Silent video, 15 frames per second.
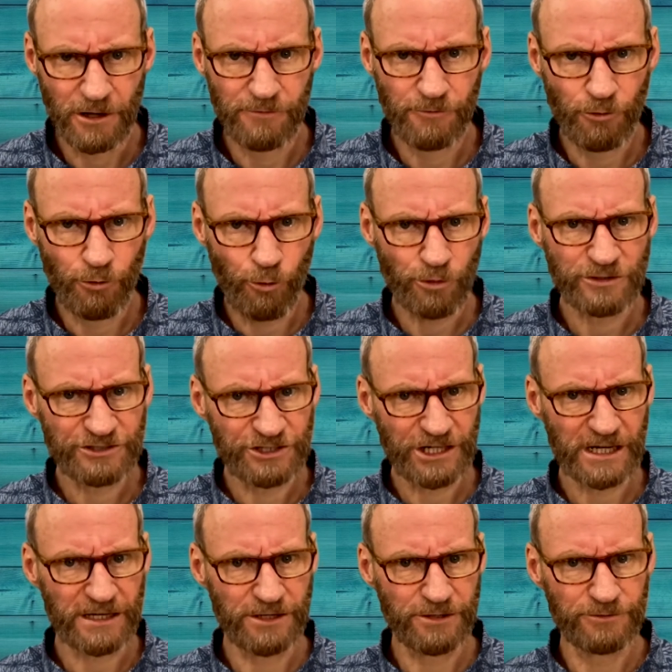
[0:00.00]
Of course,
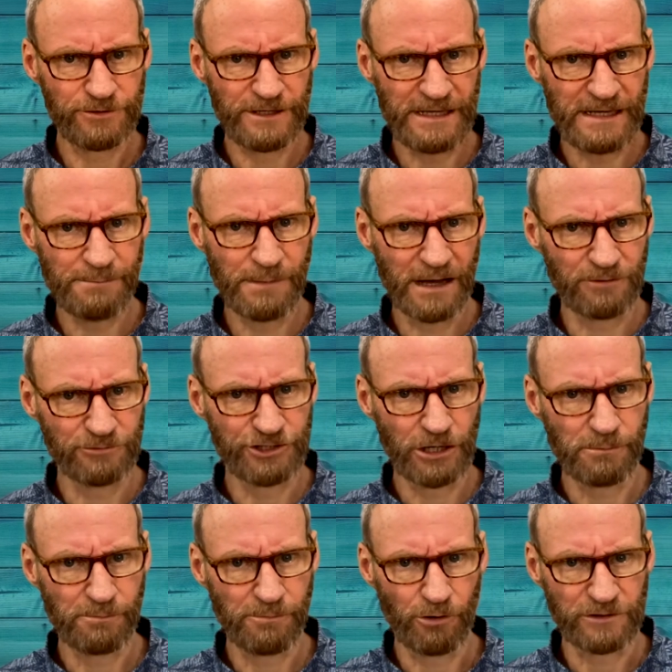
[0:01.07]
check your email
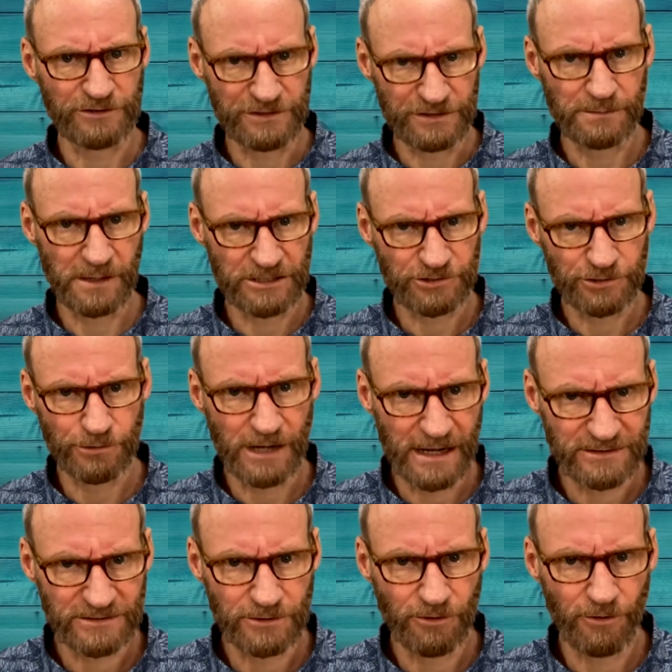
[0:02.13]
junk boxes to make sure it
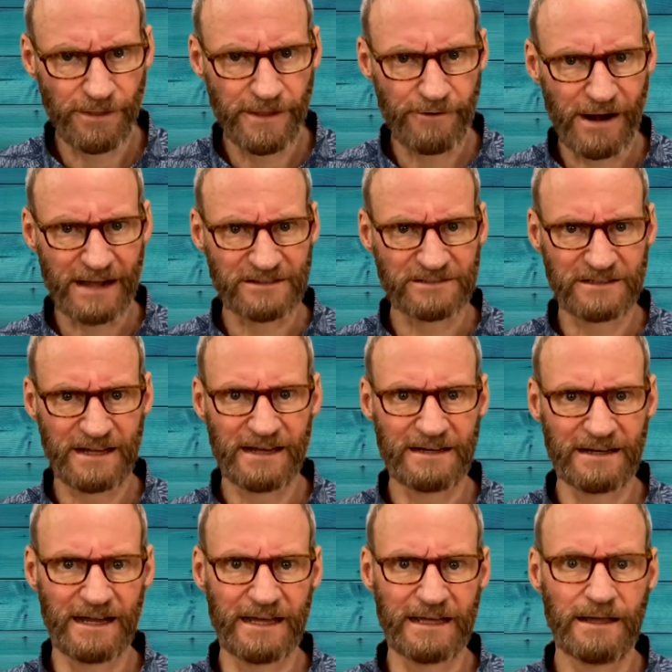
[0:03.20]
hasn't gone there
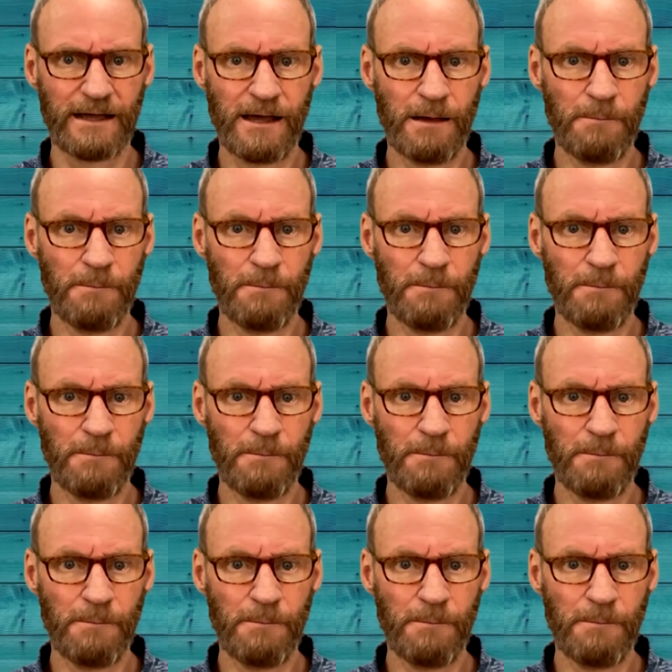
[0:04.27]
accidentally,